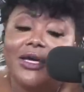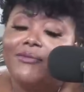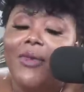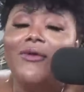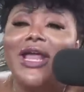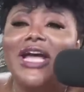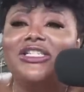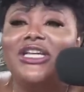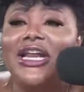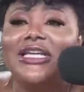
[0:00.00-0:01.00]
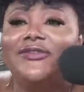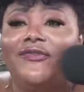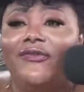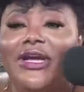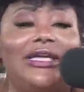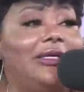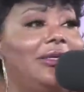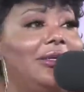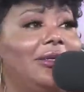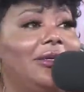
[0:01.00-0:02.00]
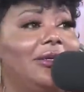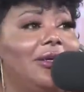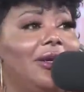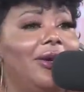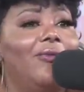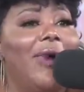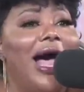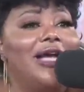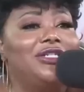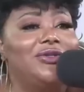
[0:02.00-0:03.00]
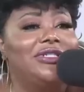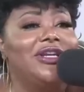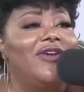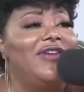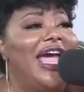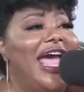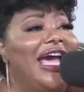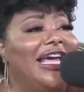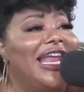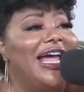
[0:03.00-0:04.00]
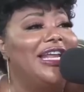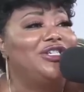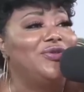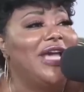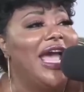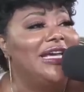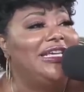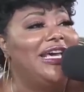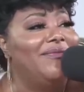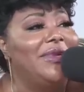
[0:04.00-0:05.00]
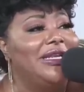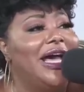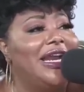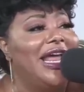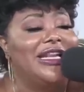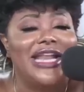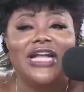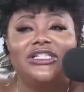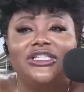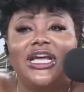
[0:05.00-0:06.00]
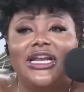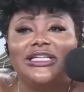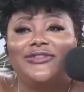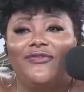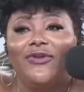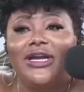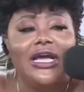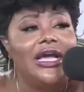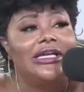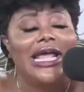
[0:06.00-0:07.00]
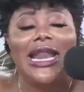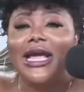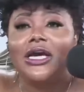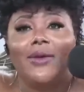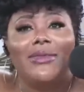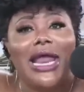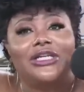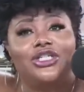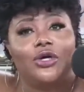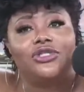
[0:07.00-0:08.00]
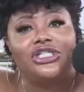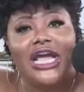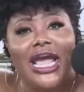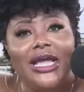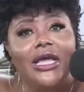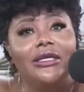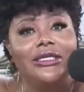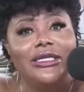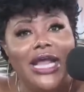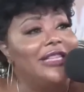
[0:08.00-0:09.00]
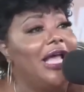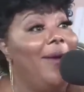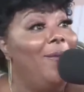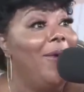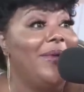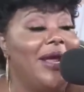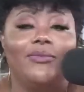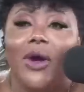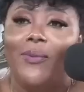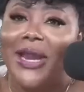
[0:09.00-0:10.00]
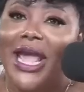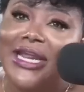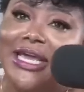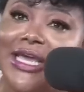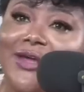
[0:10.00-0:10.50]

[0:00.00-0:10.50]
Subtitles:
Mo, that shit is free. Why is you sitting over there acting like that you can't give me none of that? That shit is free. That ain't coming out your check. I'm whooping it. I'm gonna play it again.